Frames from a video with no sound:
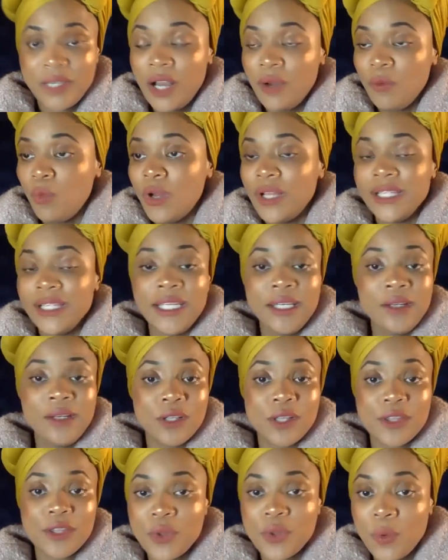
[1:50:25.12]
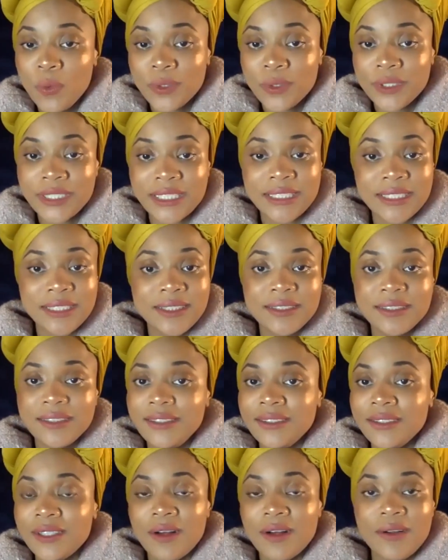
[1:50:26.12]
What legal authorities,
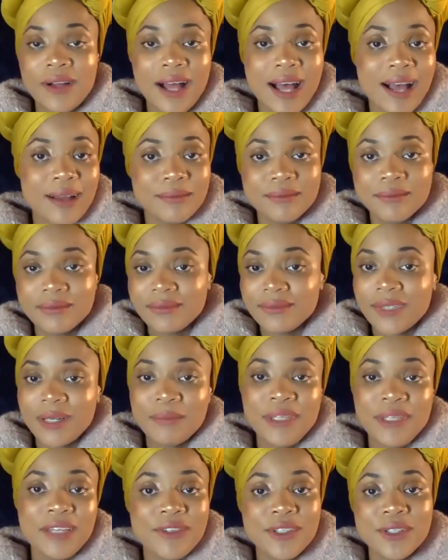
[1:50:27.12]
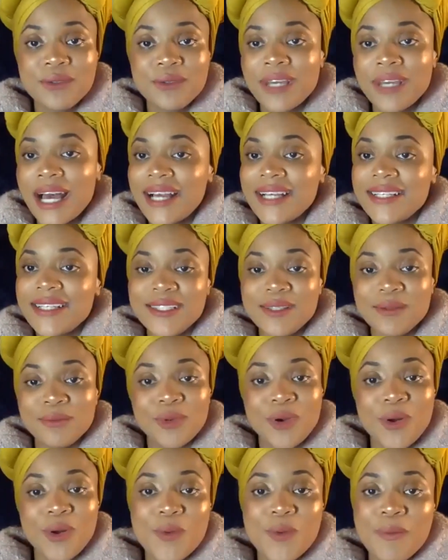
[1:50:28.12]
you know, I'm giving you guys some
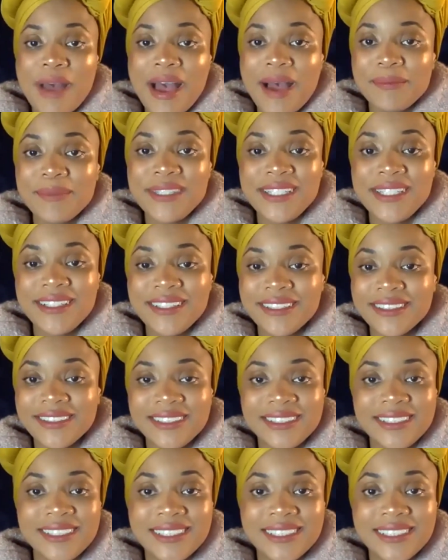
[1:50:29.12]
roadmaps here.